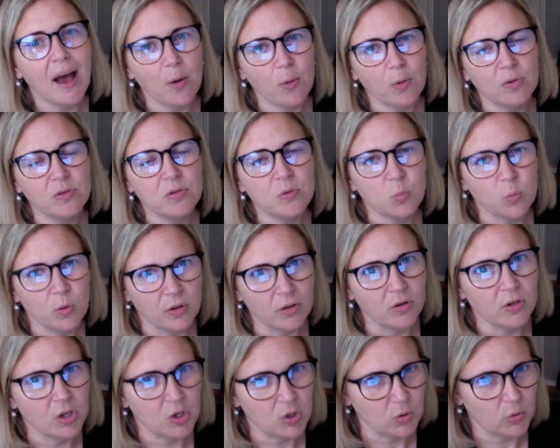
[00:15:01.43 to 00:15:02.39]
owls will
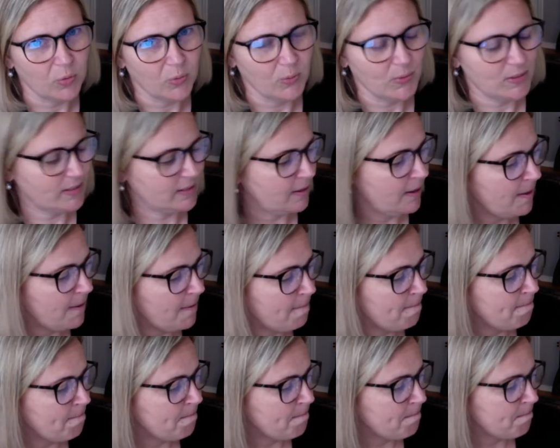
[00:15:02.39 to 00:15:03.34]
use.
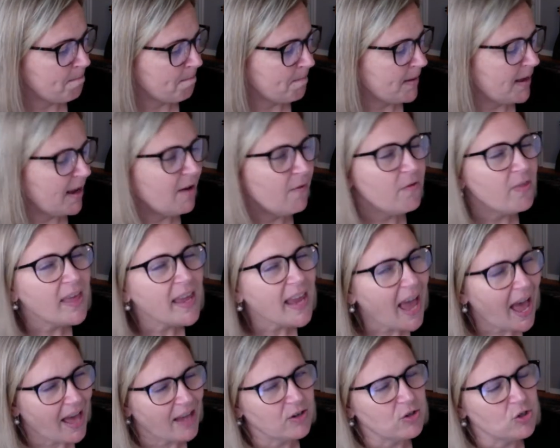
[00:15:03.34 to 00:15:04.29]
If they
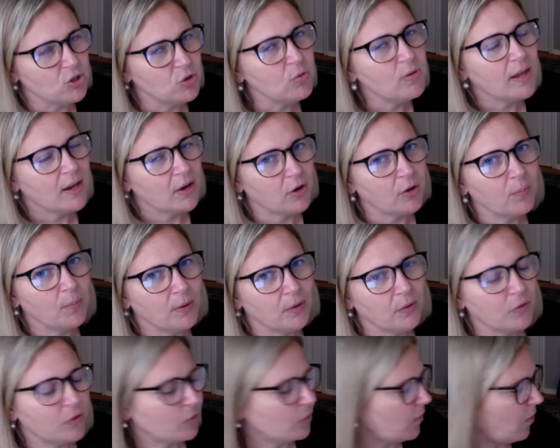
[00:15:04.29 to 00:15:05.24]
had to, they could
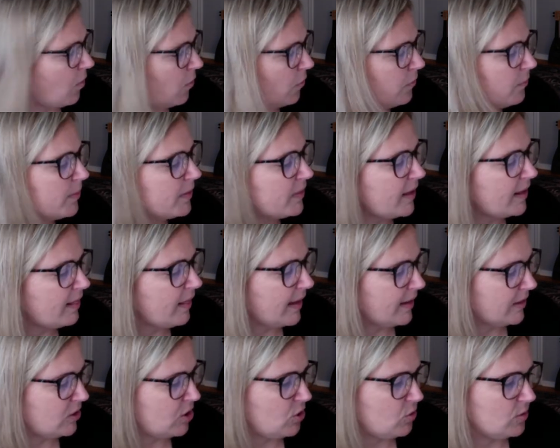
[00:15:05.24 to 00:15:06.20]
build their own, but they
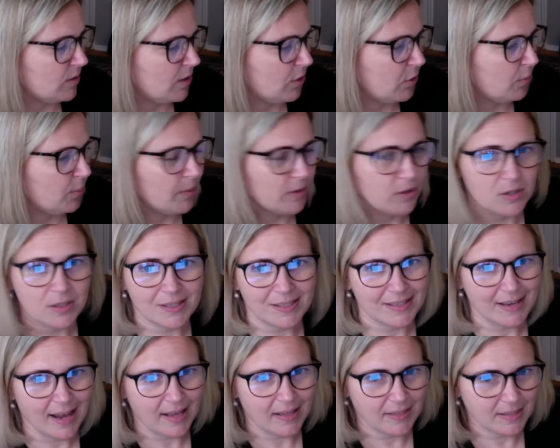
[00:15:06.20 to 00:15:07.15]
like to use other birds'
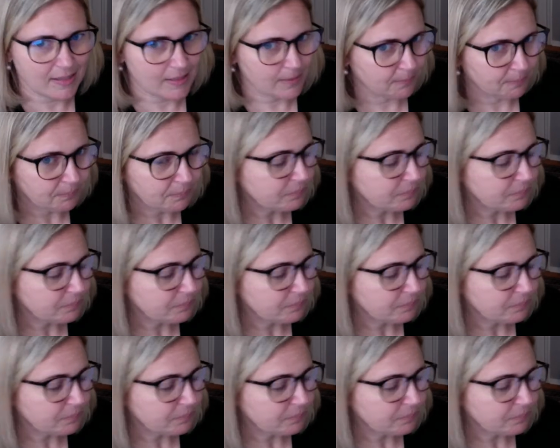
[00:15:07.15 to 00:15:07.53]
nests.